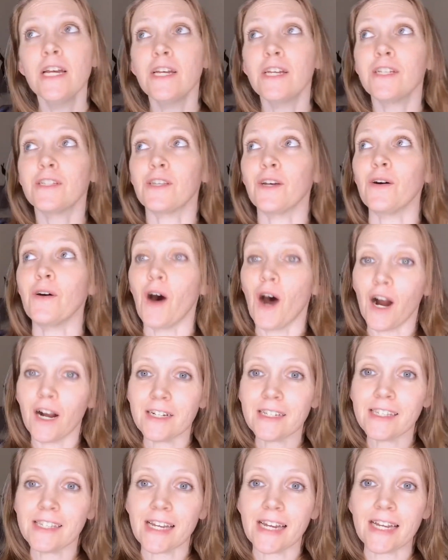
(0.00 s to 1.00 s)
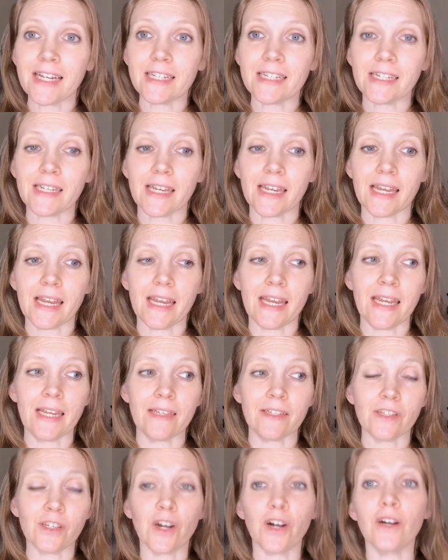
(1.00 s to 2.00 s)
So Arcite
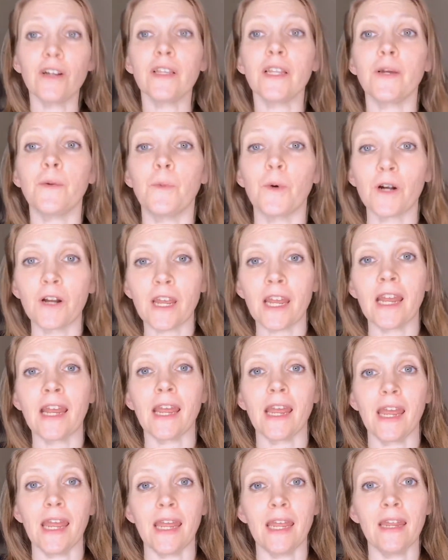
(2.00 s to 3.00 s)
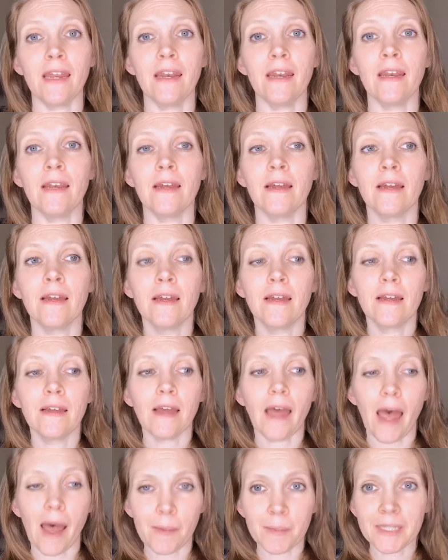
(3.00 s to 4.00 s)
is currently working in
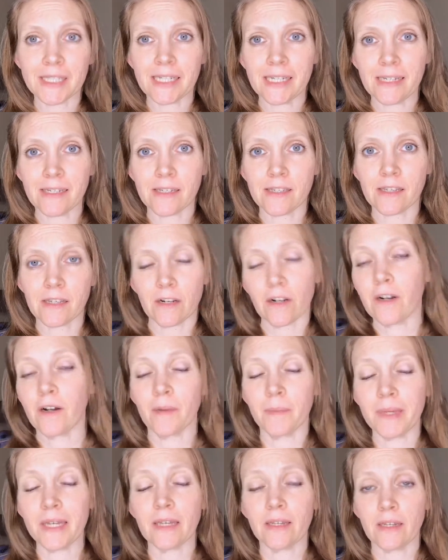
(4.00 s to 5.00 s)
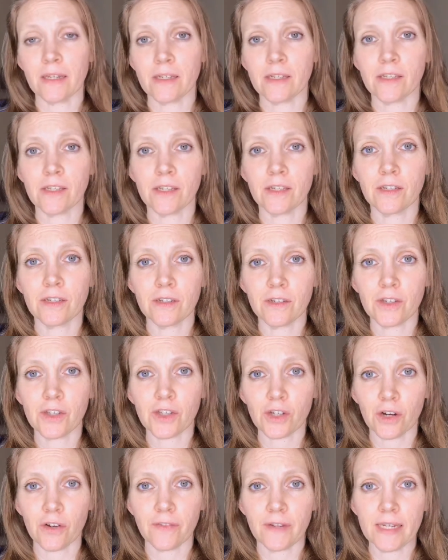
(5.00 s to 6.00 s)
Emily's or Amelia's
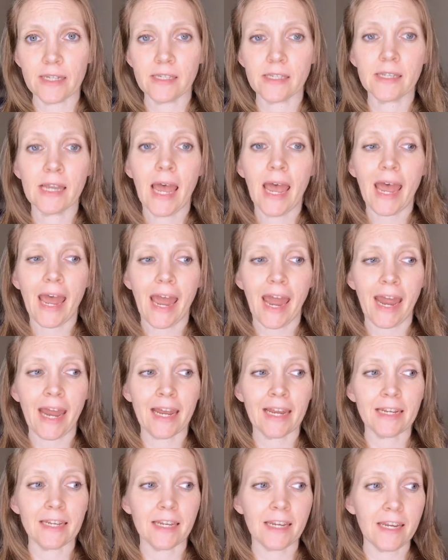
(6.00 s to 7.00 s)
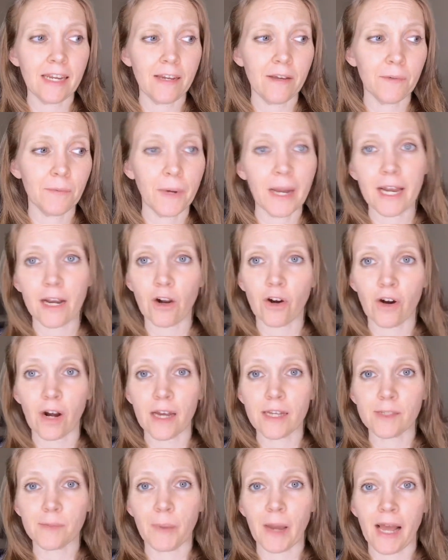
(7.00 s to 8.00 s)
service. And he ran
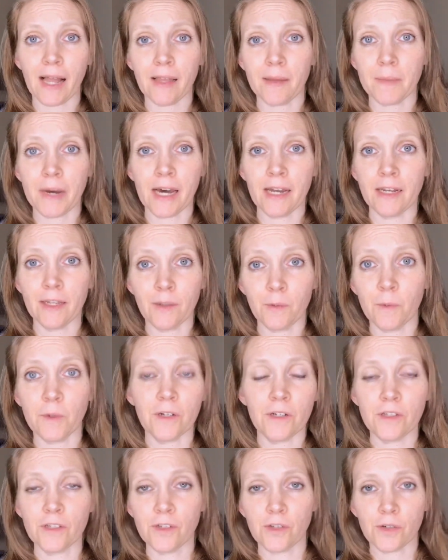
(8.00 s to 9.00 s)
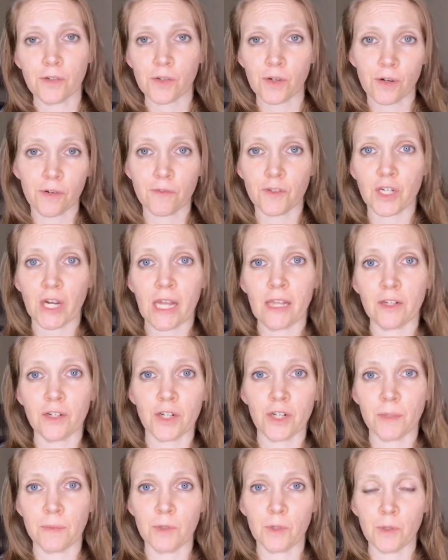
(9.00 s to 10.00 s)
across Palamon in the woods, who sort of challenged
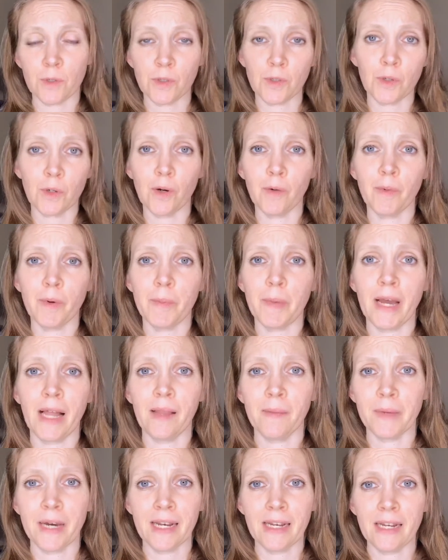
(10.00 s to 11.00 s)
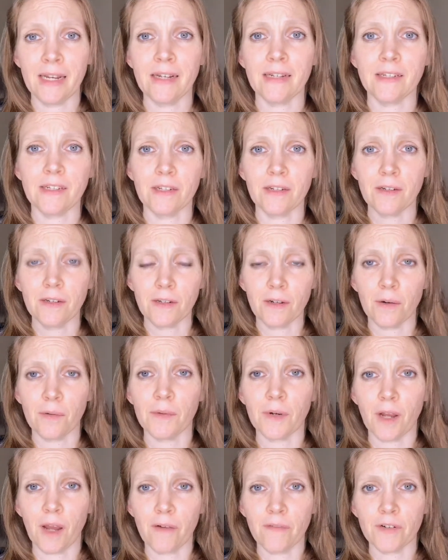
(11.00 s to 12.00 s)
him to a duel, but Palamon needed to, you know,
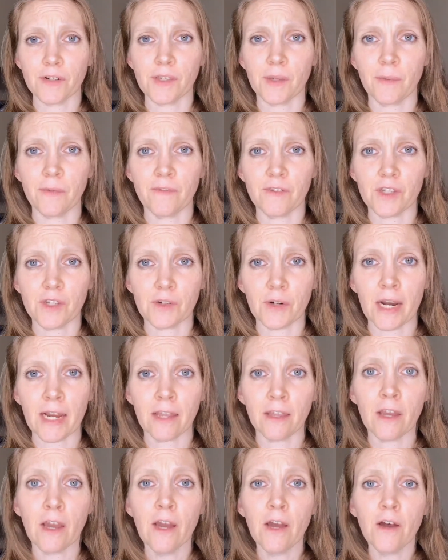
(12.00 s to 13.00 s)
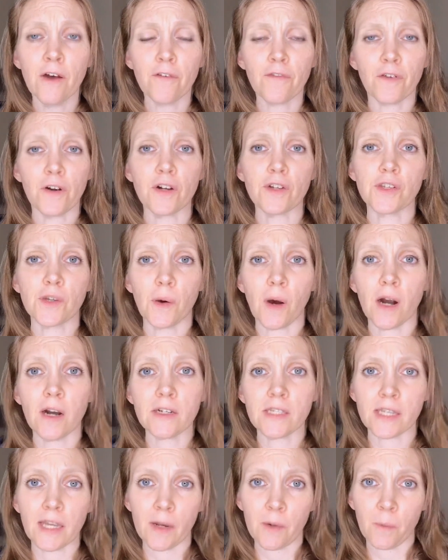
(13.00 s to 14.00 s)
recover some of his strength first. So
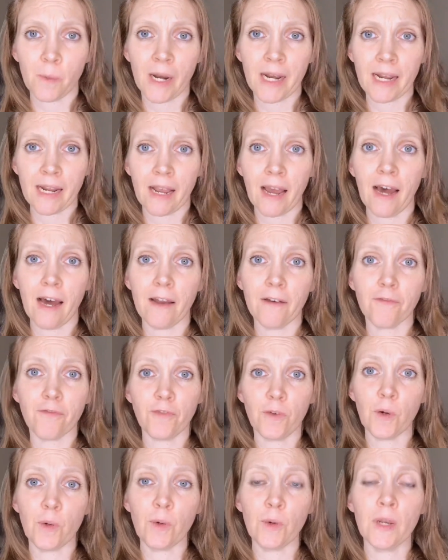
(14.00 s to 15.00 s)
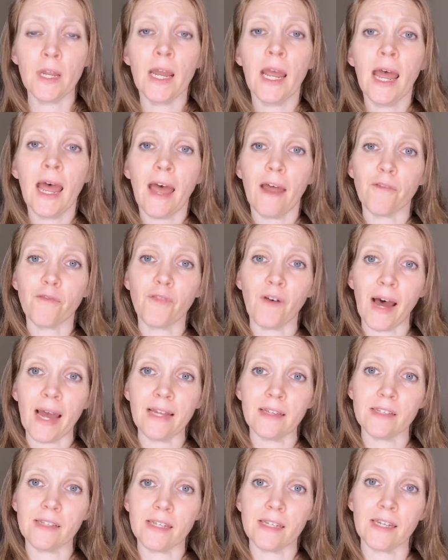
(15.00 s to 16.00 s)
Arcite went and got food and
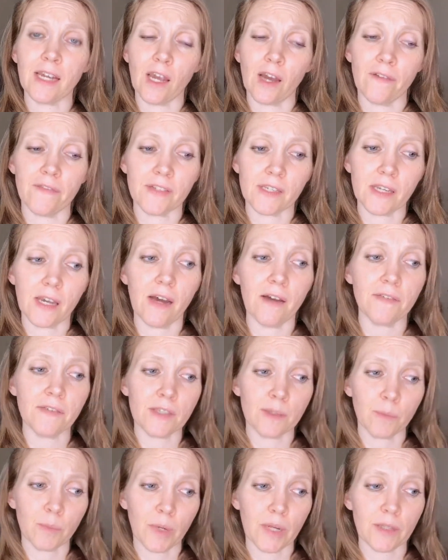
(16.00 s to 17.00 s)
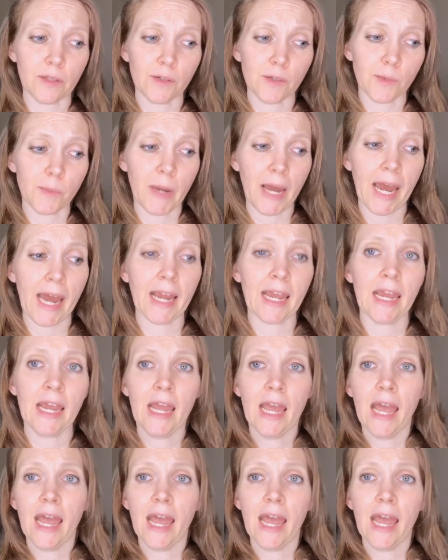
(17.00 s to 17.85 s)
files to take off his cuffs and brought those back.